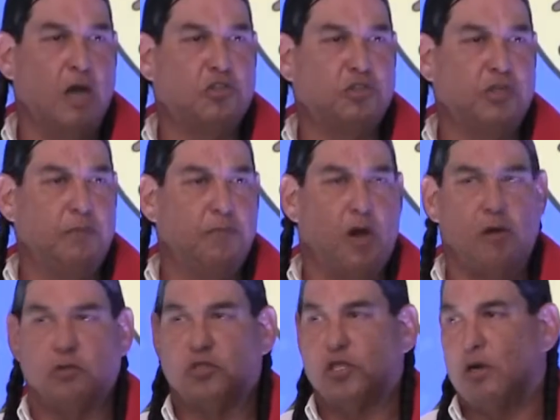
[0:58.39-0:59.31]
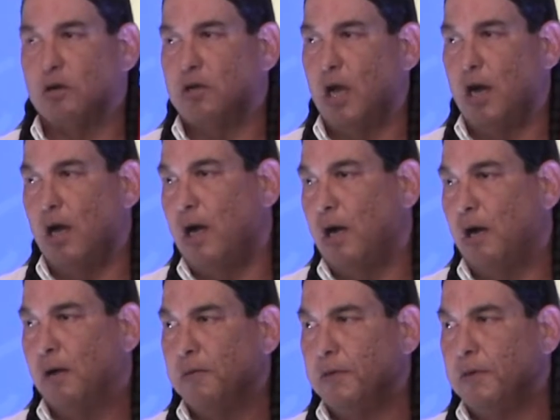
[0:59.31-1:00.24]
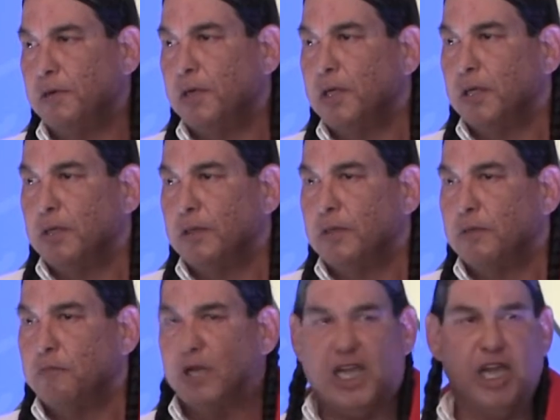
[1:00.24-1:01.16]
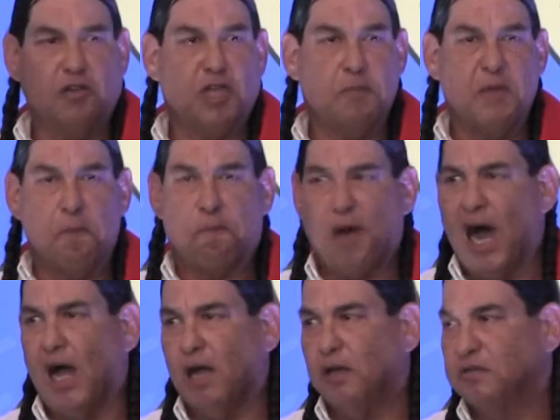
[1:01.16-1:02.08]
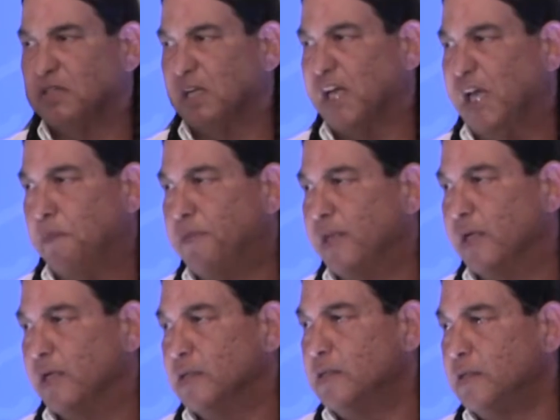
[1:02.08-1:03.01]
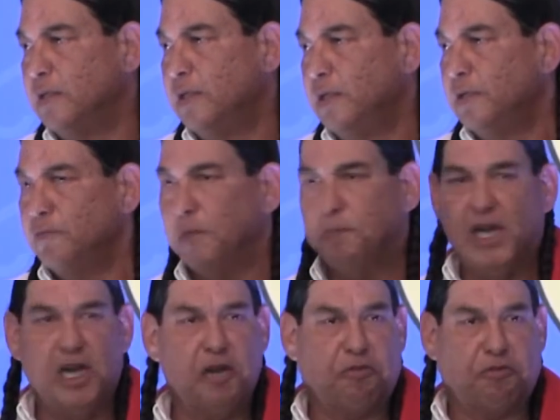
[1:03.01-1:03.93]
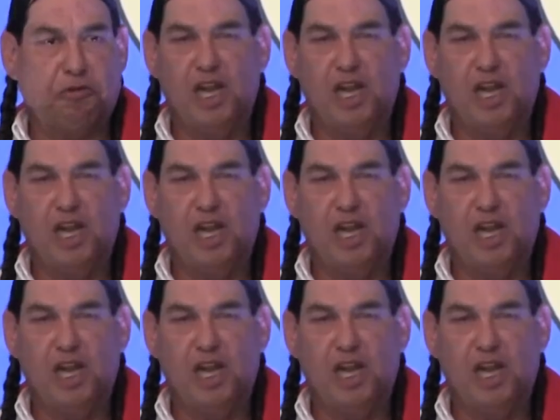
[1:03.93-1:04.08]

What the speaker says: country, Monjonka'a. We killed them in piles to keep this. We've been here